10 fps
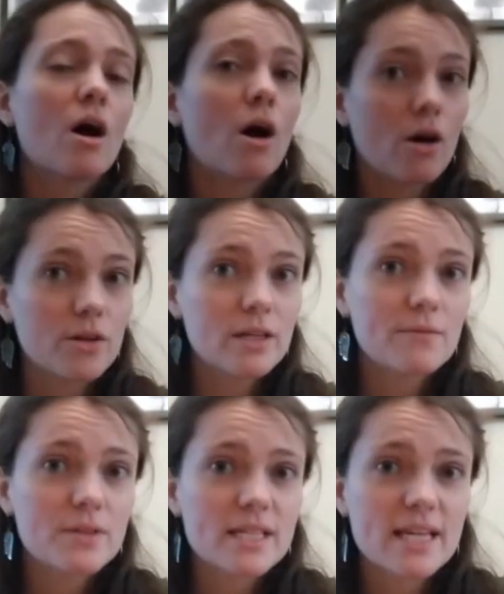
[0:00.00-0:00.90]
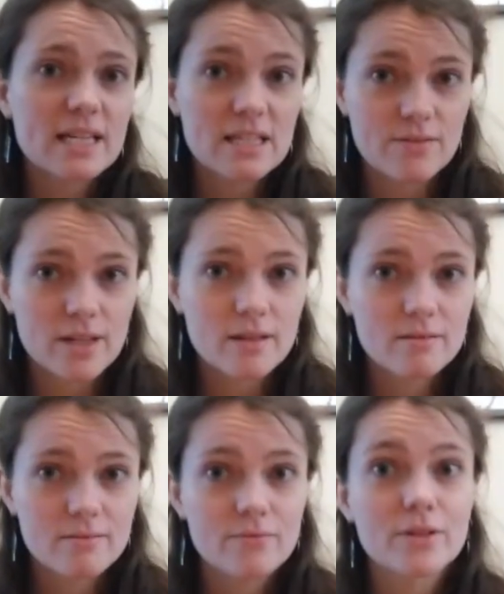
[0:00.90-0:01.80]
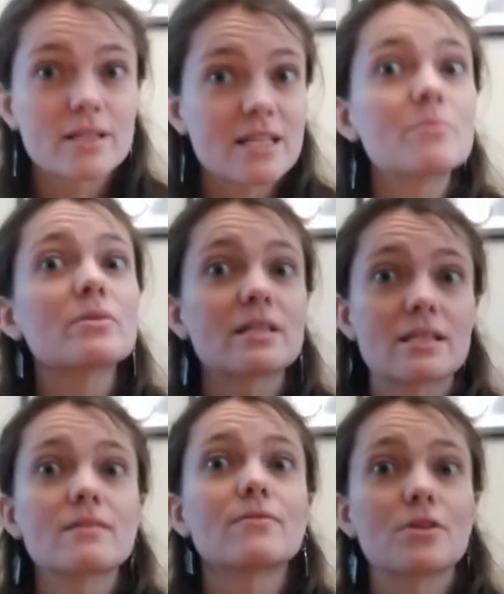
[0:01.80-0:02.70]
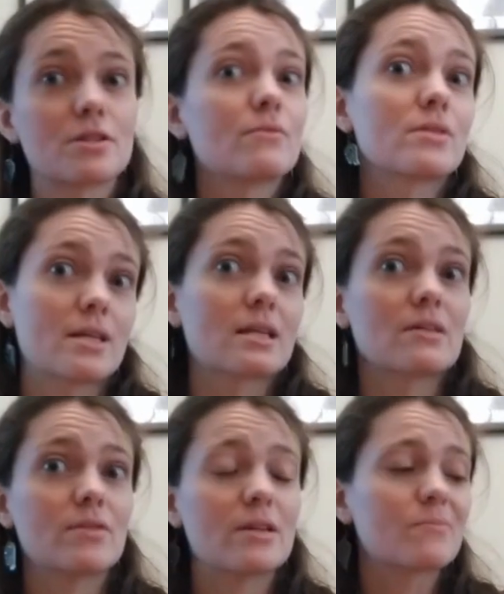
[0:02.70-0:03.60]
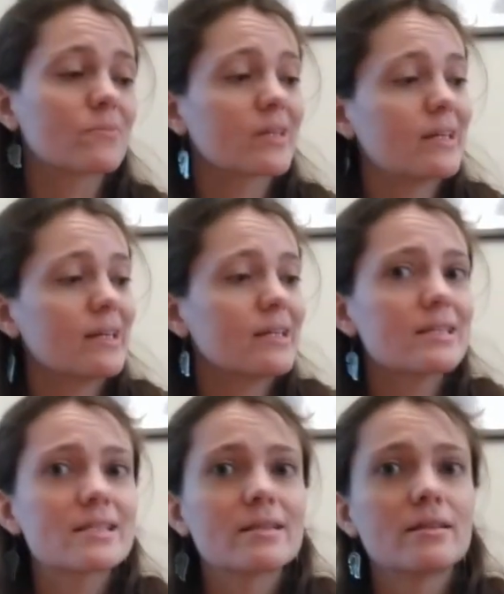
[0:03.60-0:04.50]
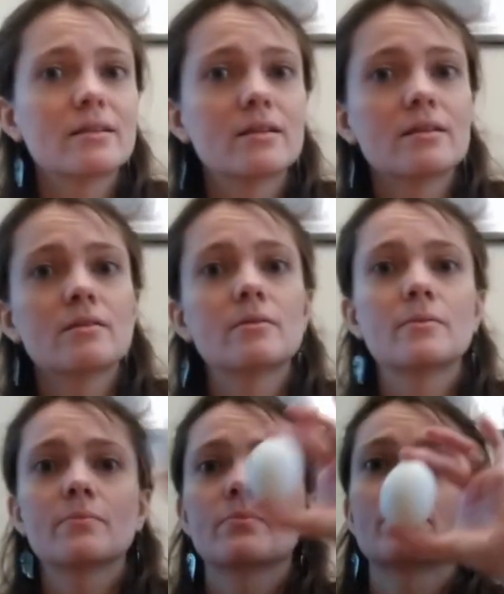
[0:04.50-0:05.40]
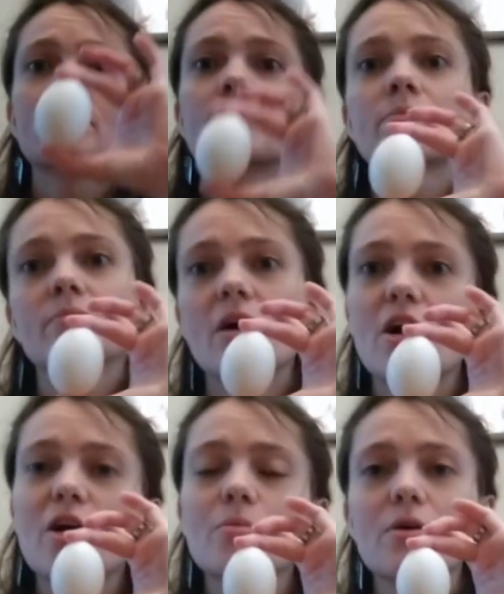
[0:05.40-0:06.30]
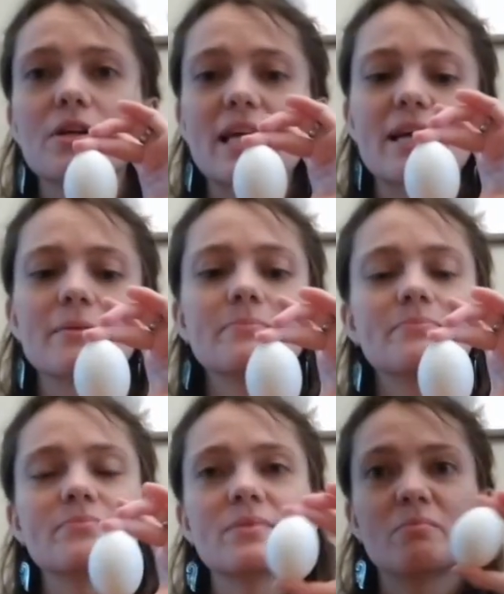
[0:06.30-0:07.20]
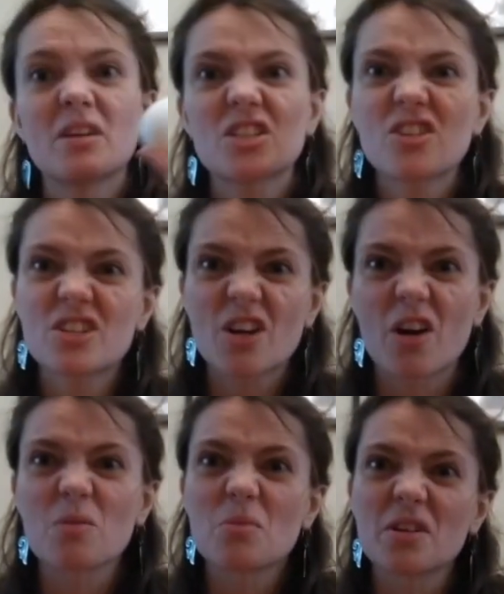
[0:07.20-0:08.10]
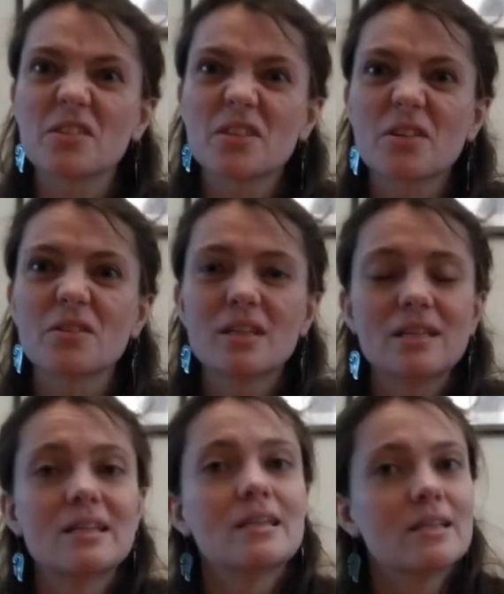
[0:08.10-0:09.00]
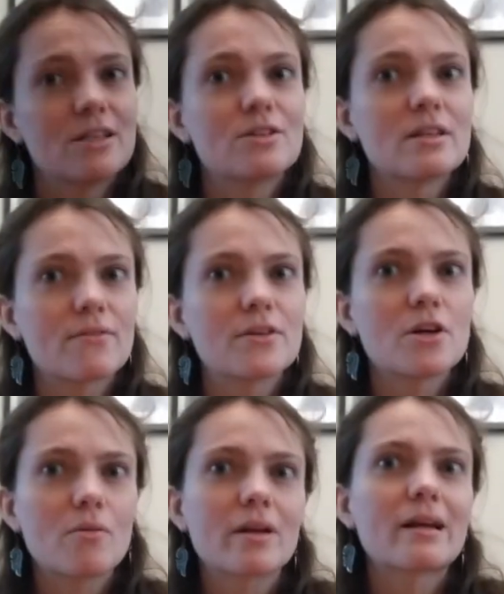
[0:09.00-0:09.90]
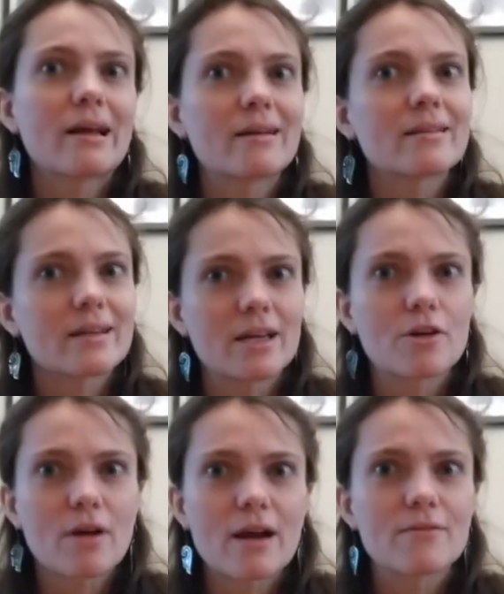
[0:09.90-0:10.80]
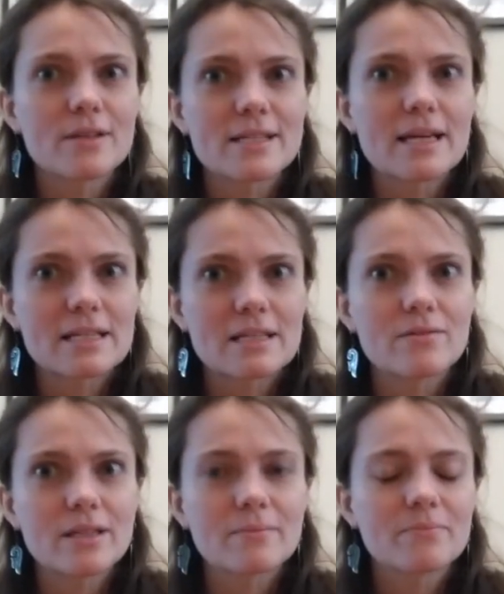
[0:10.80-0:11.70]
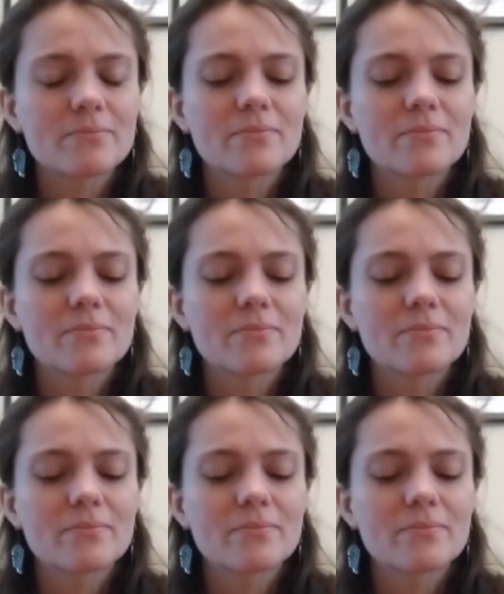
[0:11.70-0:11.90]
All you need for this activity, for the simplest version of this activity, is a hard-boiled egg. Make sure it's hard-boiled though. You definitely don't want an egg that can crack for this activity.